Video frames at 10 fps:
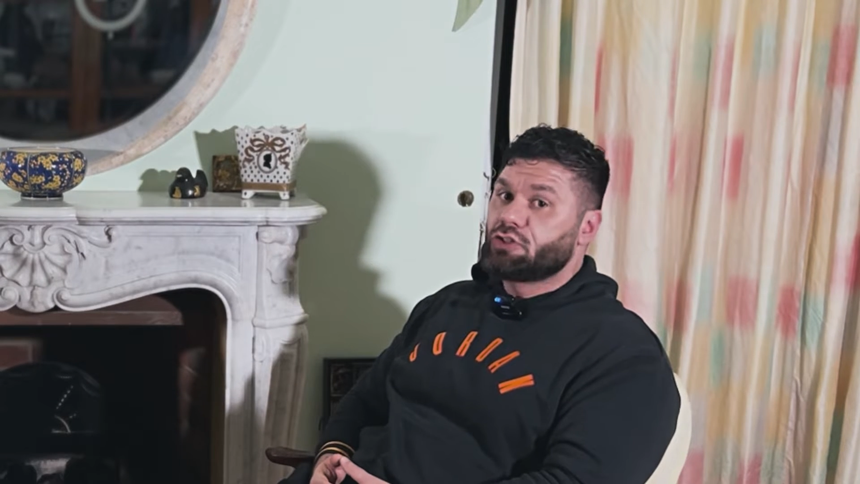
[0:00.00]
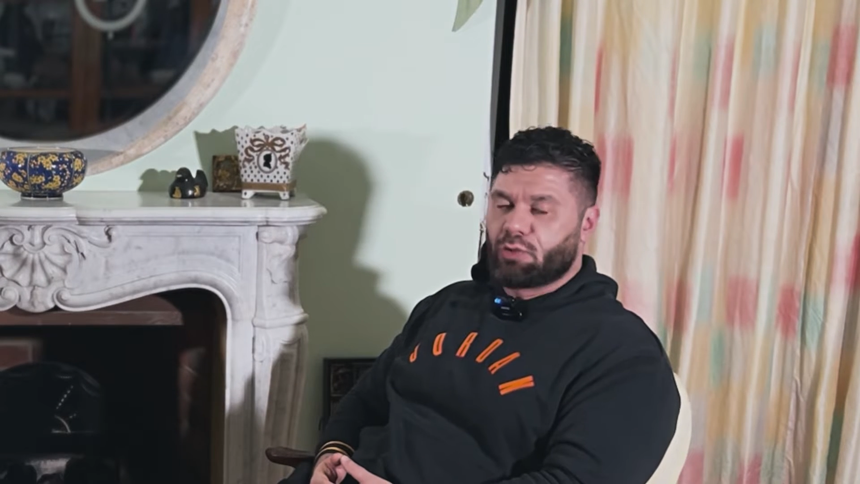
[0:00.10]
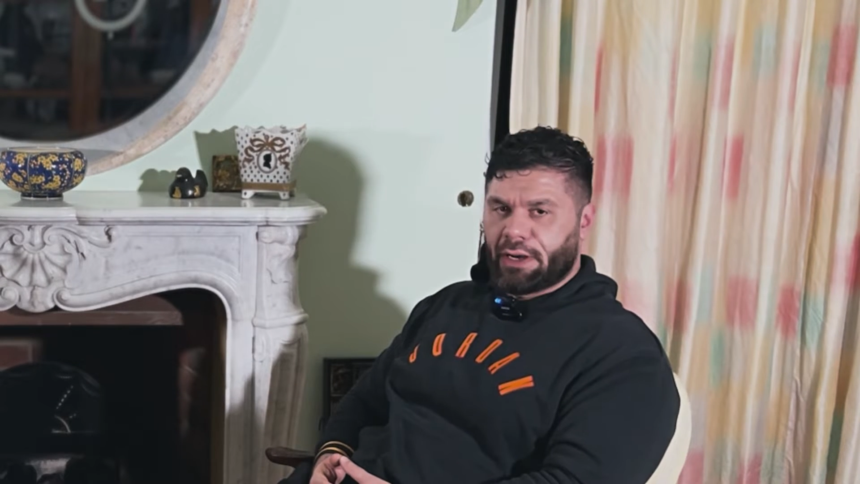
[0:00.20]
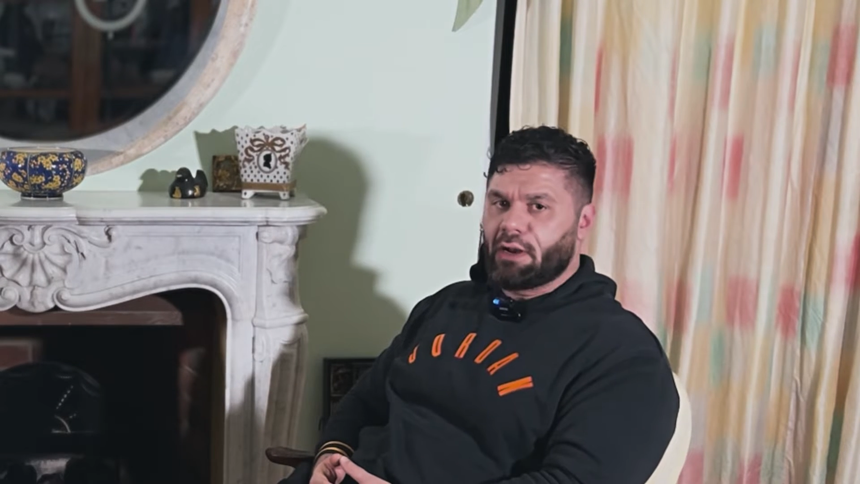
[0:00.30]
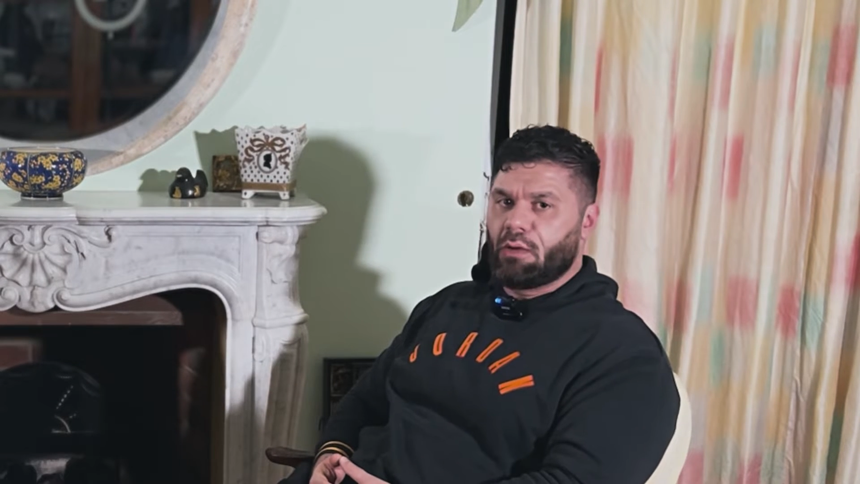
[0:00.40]
Do
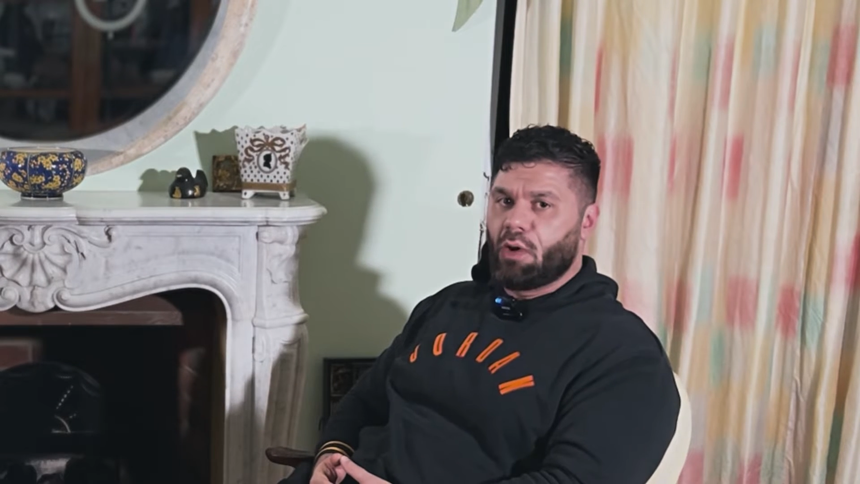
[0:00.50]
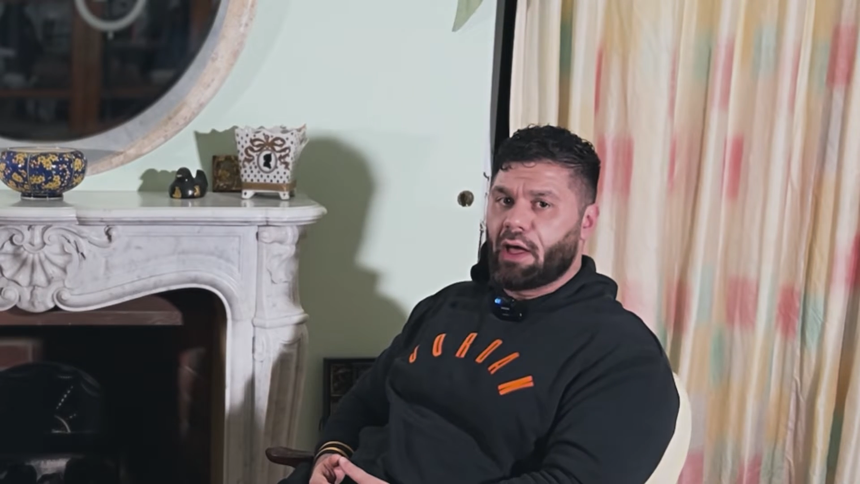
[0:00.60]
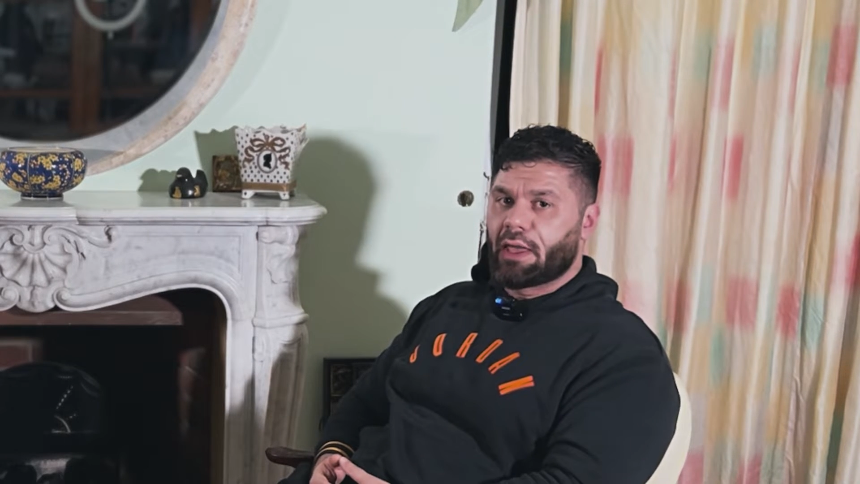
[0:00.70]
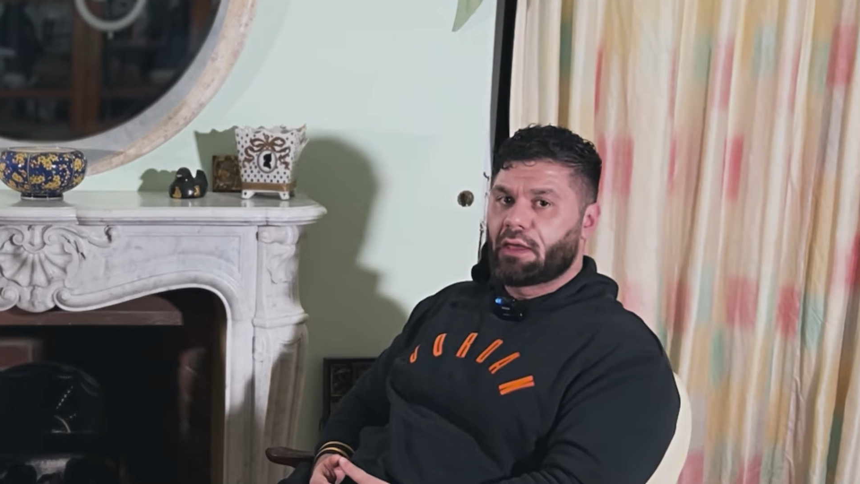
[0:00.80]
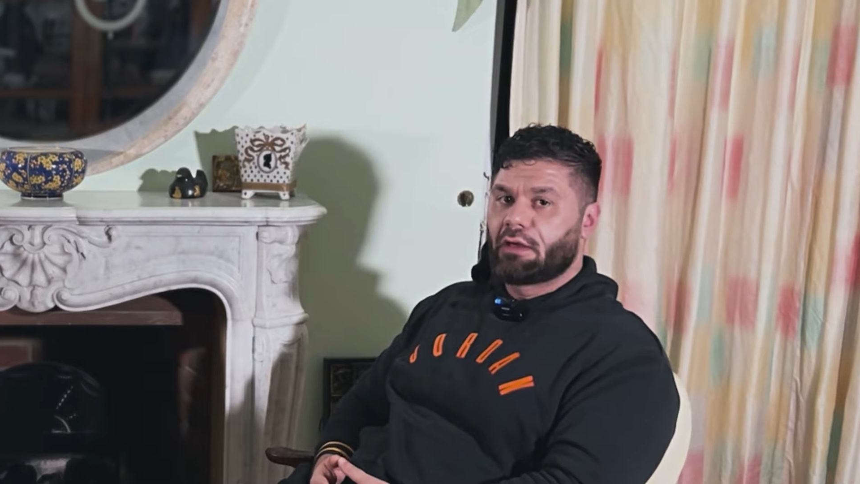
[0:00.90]
you wanna know
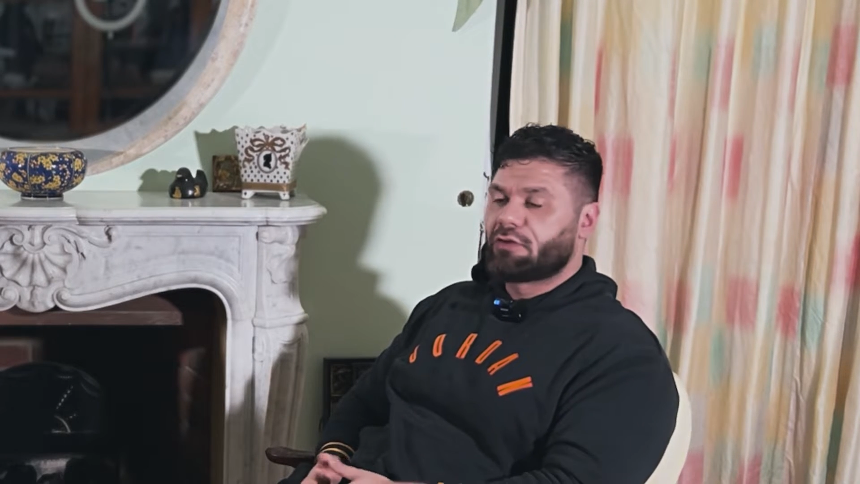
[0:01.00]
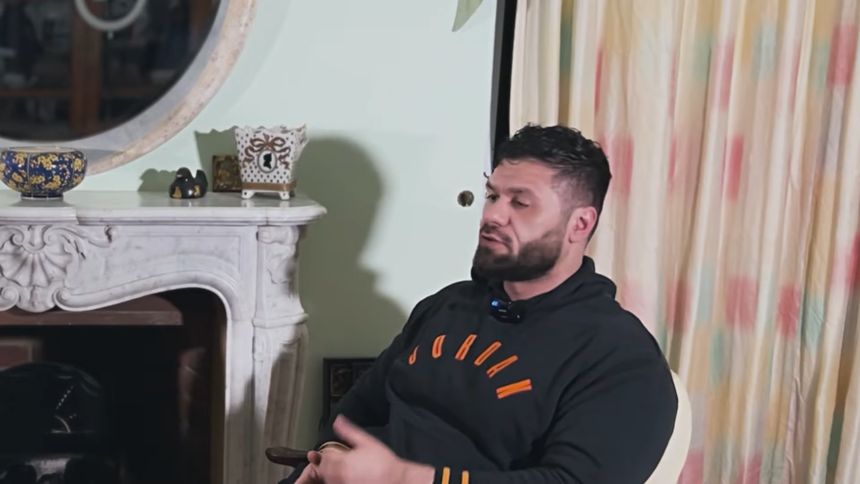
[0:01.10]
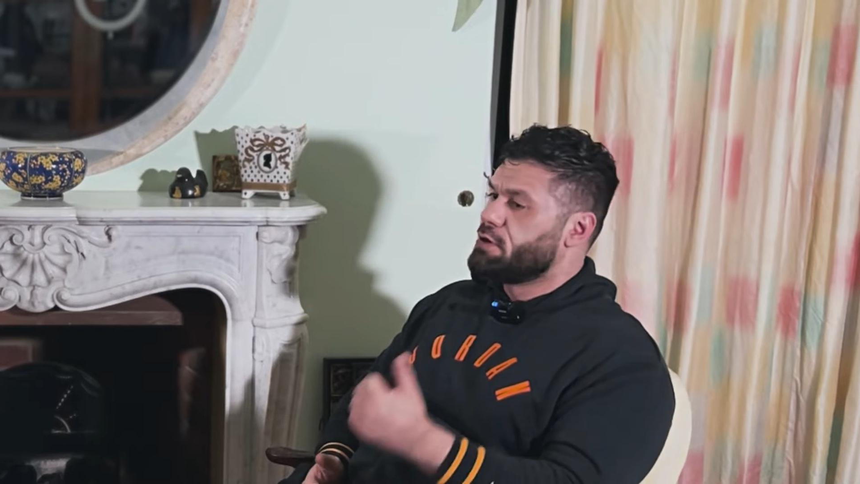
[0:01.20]
why? Because